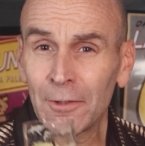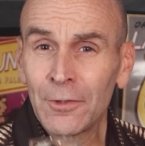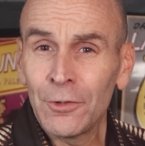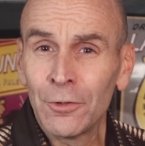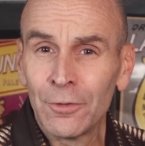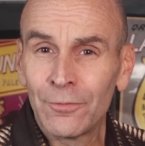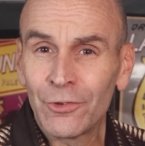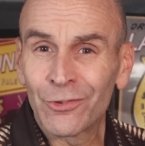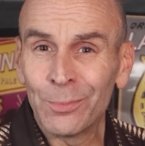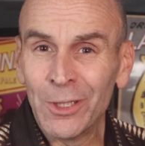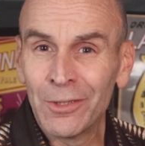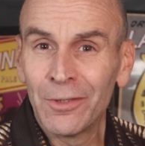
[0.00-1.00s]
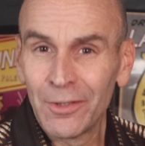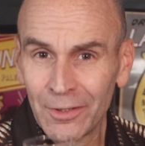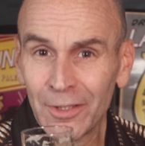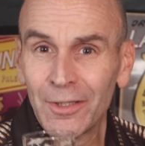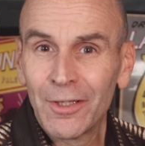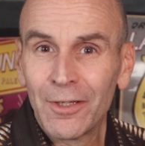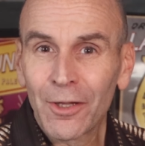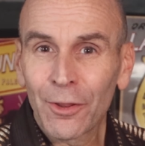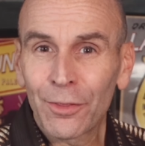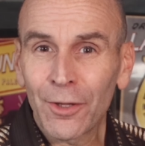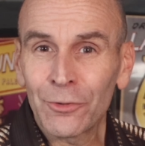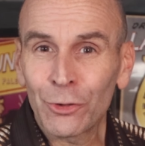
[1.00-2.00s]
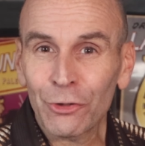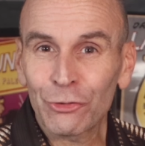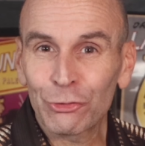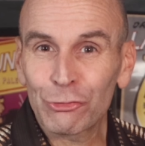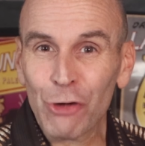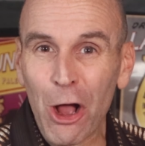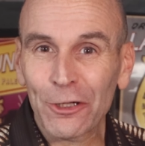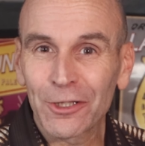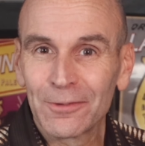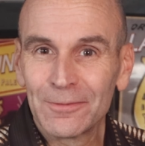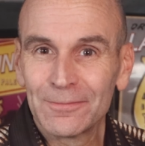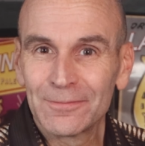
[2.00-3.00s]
You've just been thunderstruck.